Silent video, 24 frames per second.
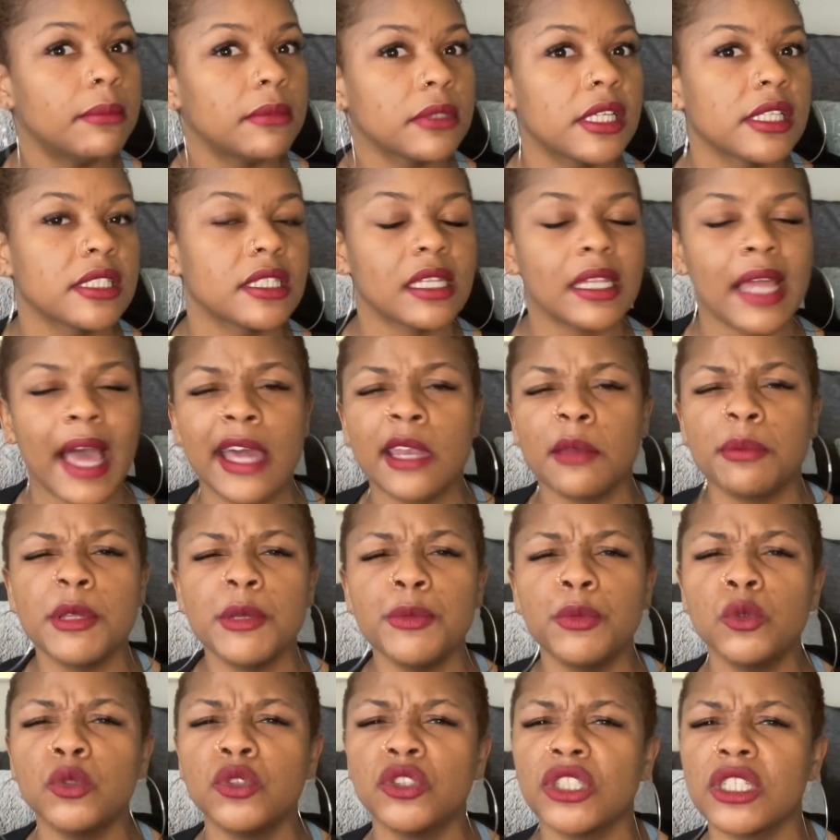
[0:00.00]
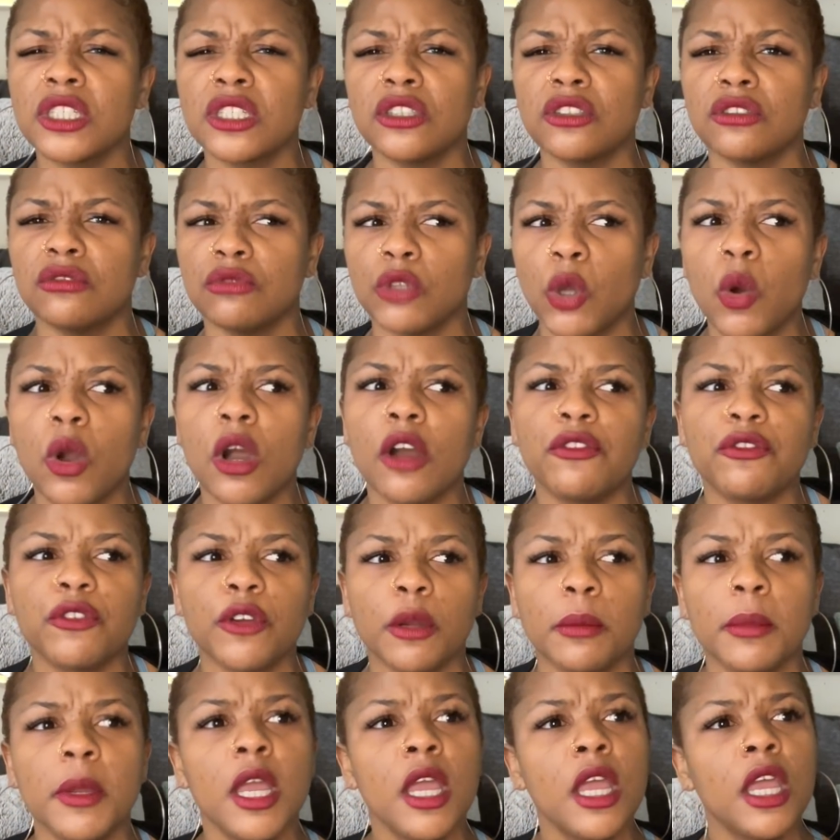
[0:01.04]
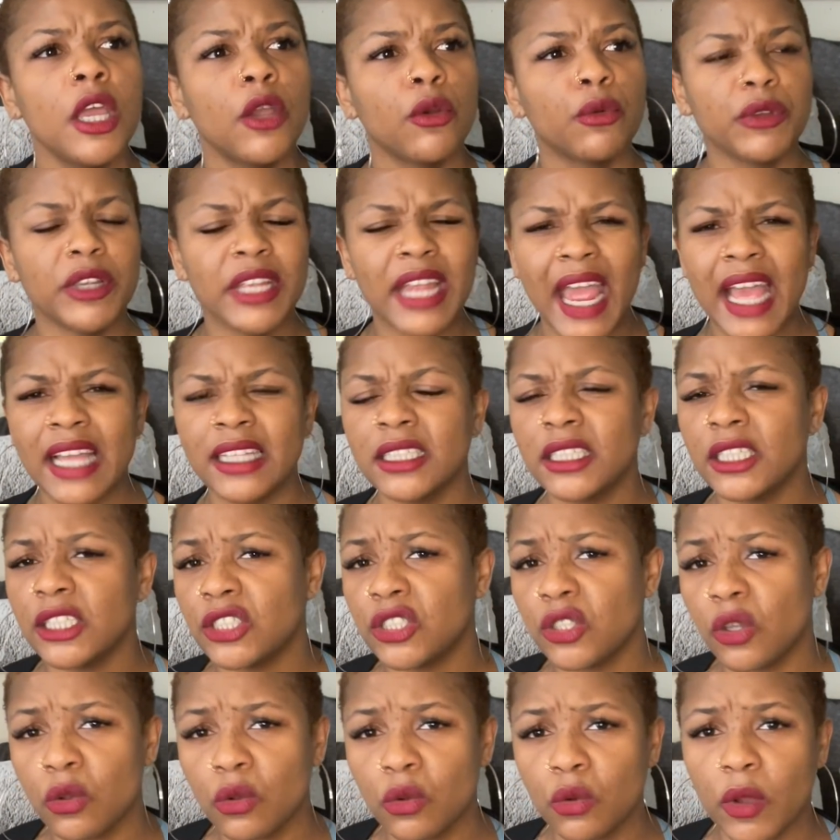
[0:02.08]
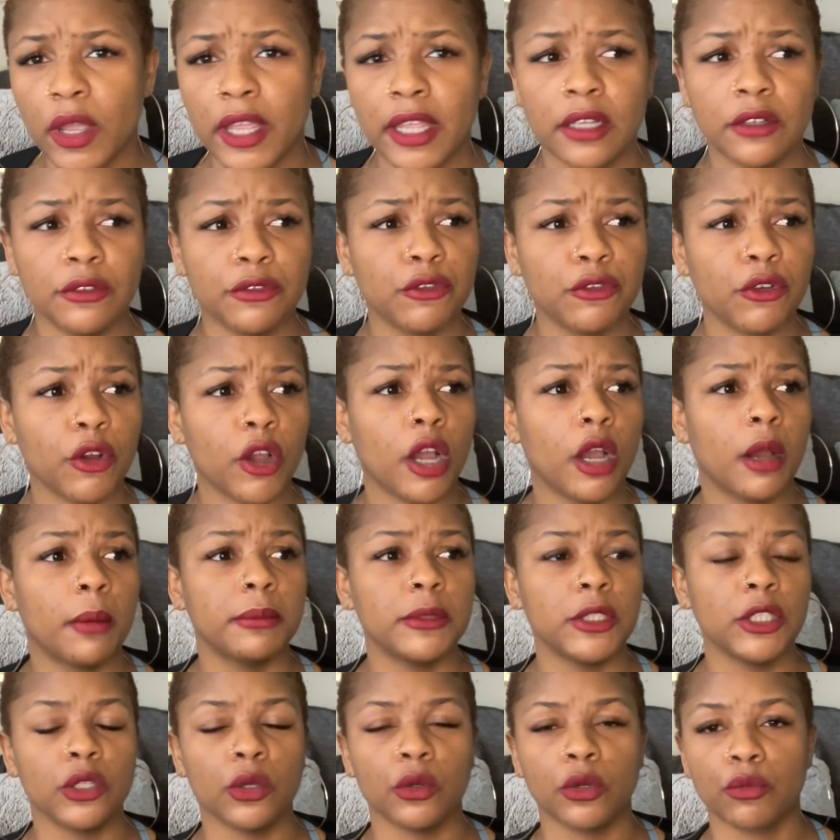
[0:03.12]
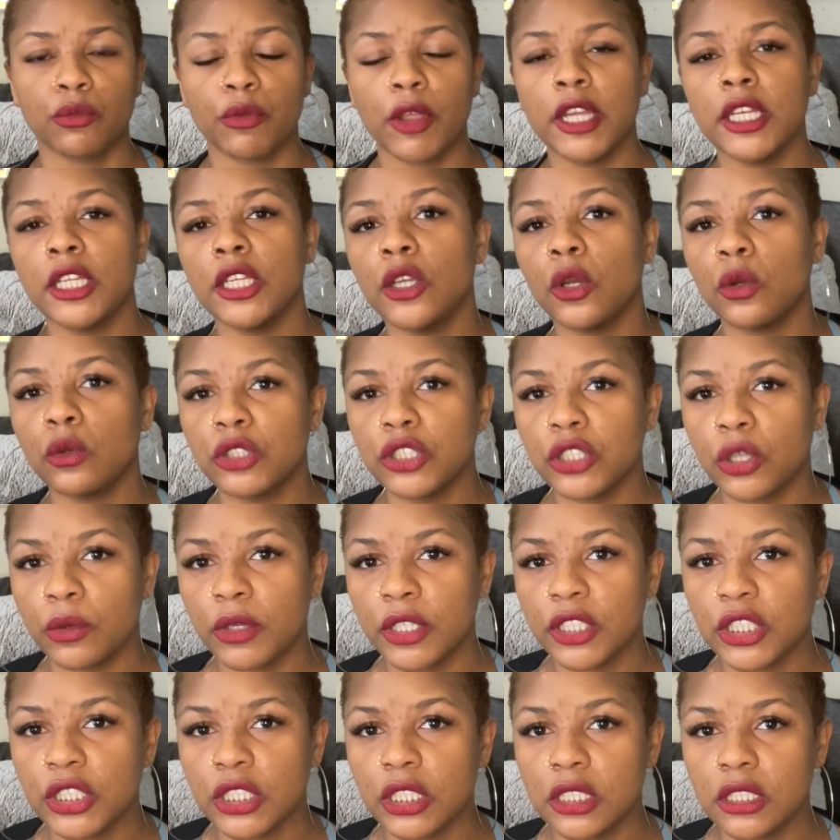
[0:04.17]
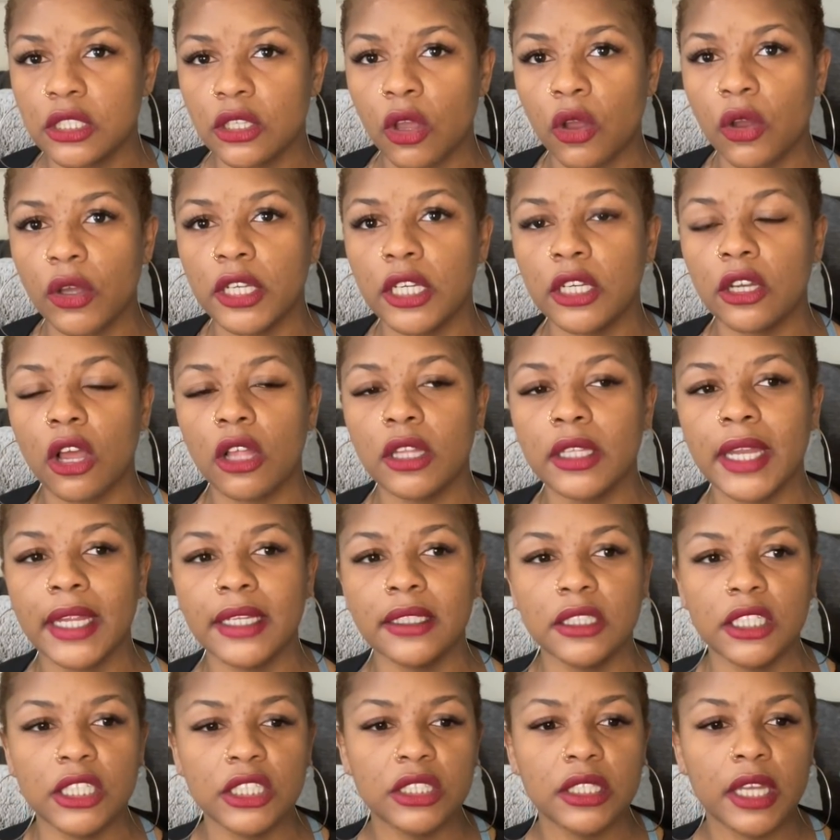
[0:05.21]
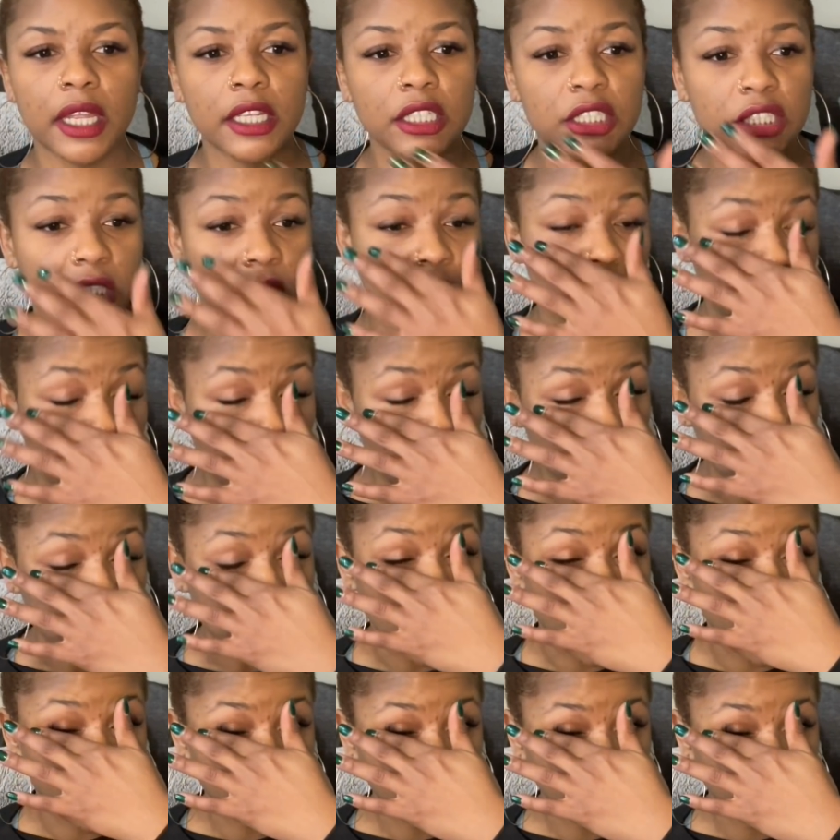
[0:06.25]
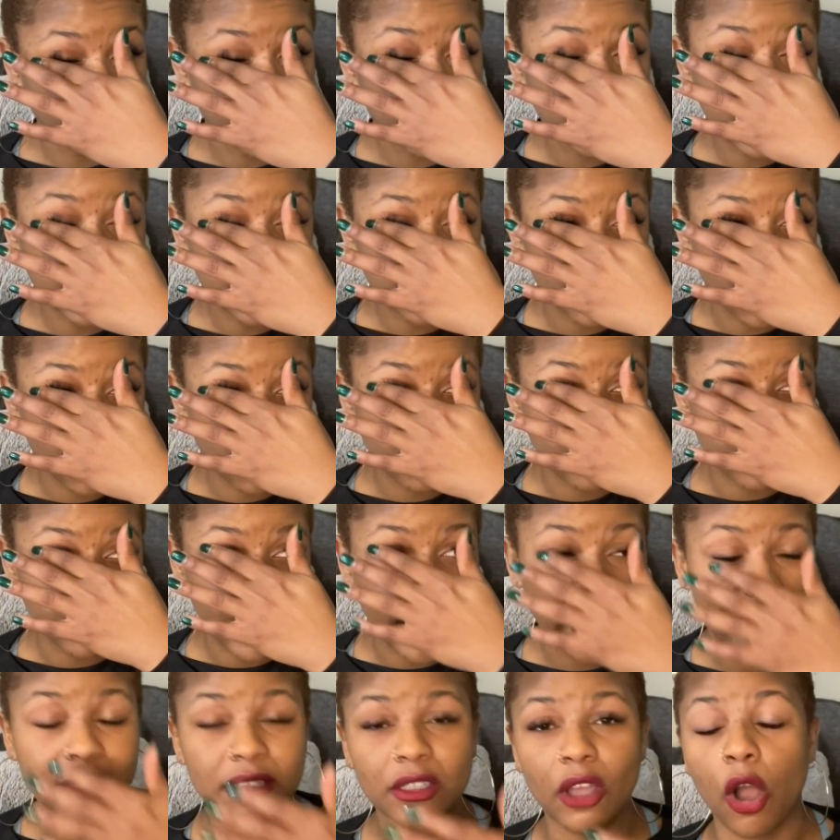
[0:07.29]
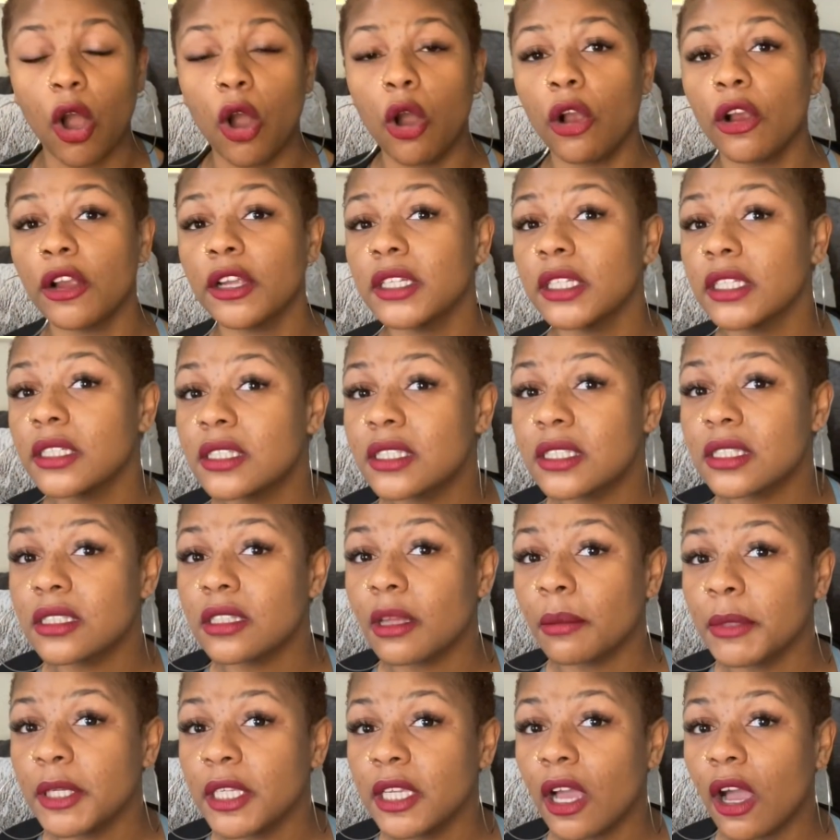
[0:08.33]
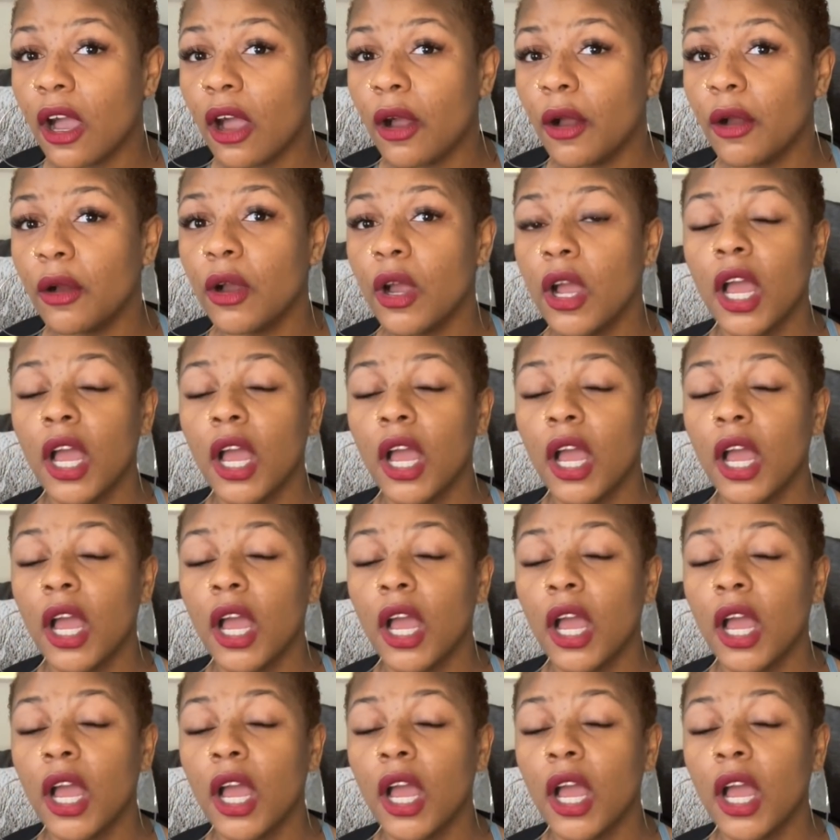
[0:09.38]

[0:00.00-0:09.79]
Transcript: because a lot of people just know her from reality show and from, you know, the radio show that she's on and all of that, Dish Nation. Y'all don't really know Brad the artist, some of y'all.